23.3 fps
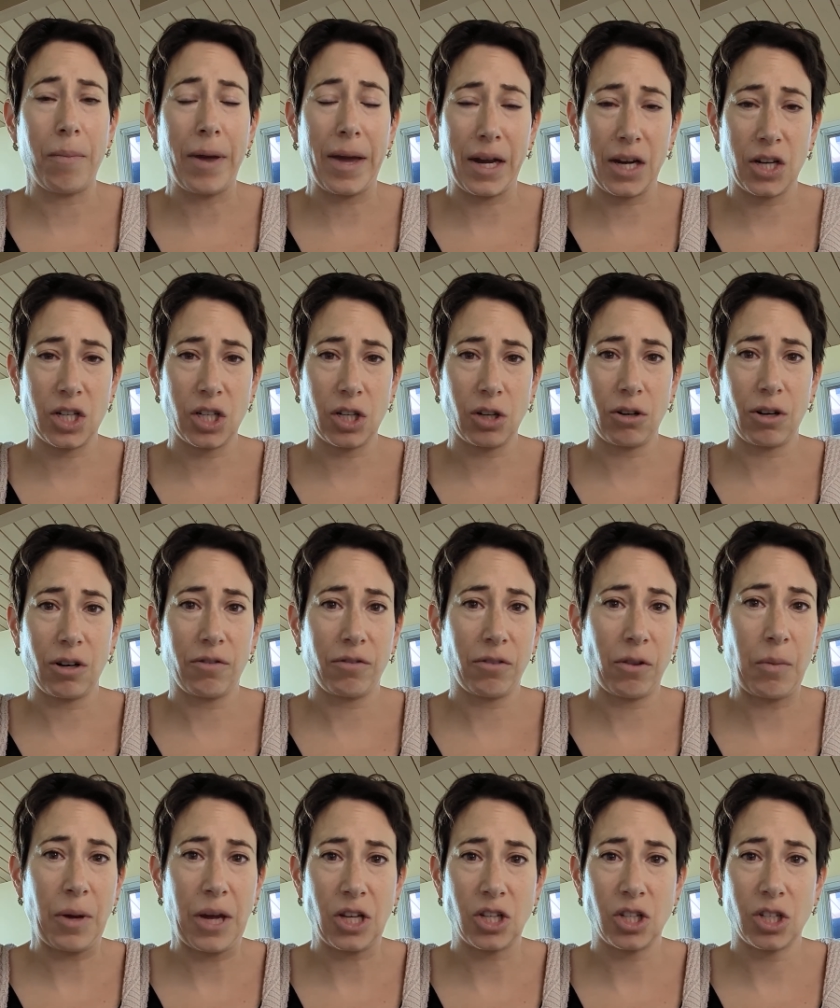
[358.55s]
managing your
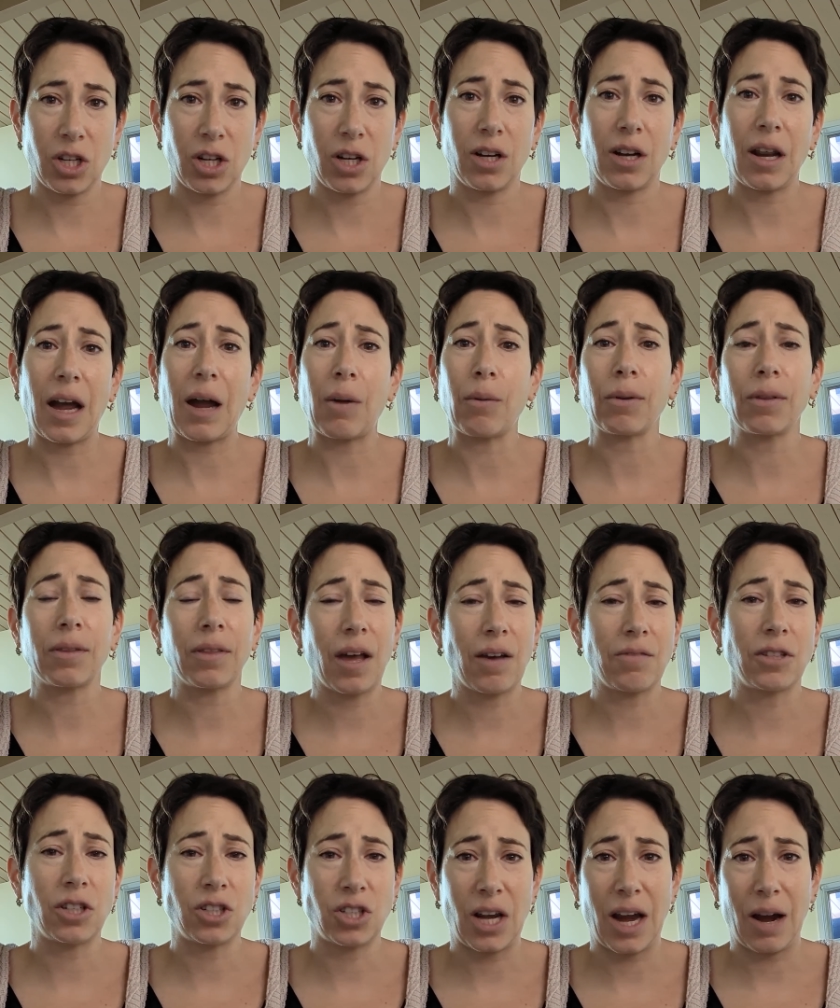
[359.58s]
inflammation, I would
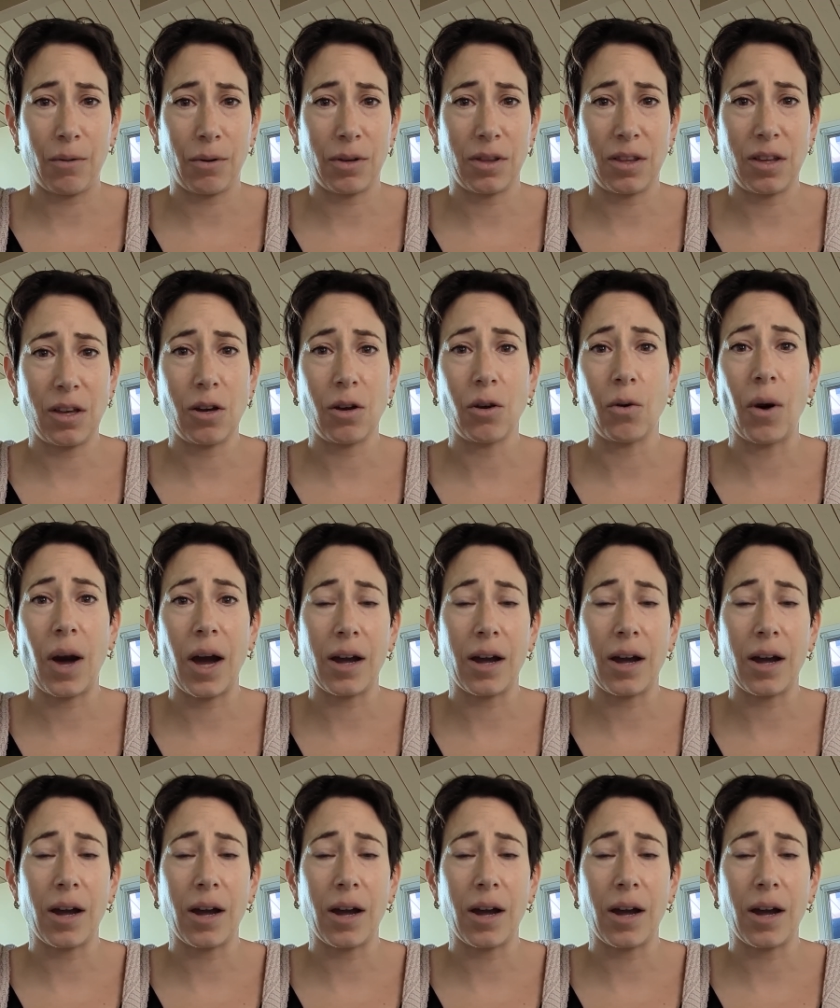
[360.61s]
love to chat with you.